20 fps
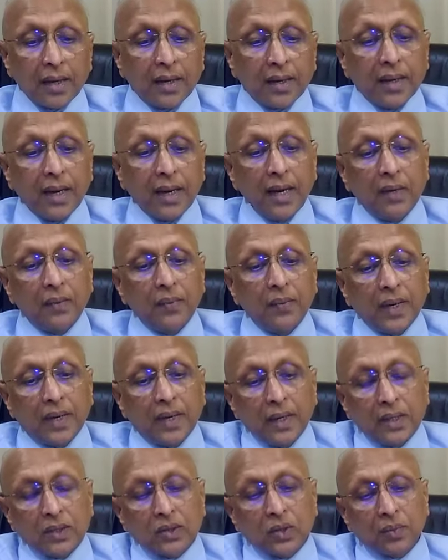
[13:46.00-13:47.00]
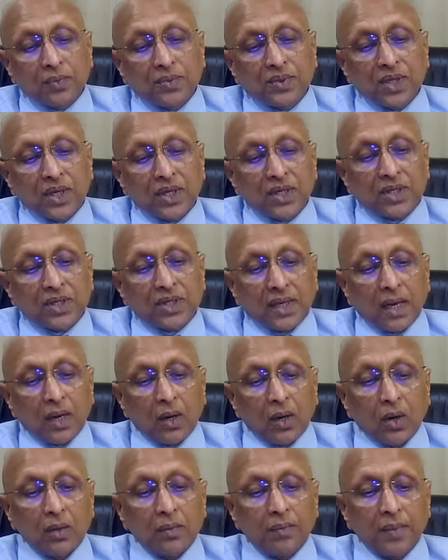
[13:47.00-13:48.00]
Great weakness of chest,
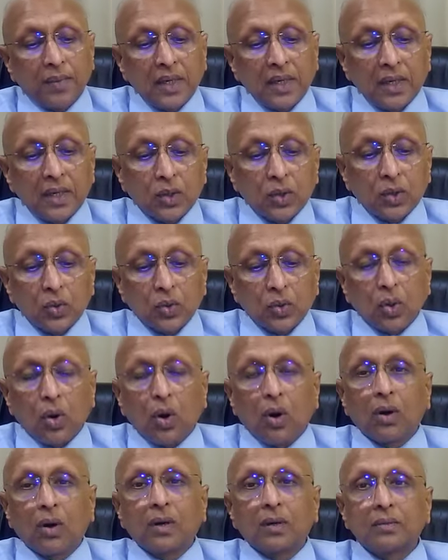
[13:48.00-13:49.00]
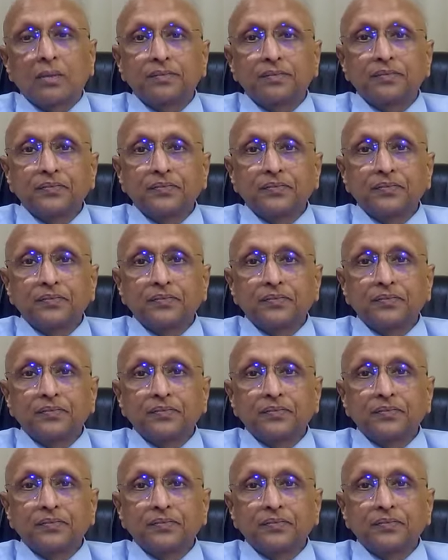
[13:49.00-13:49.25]
cannot bear to talk.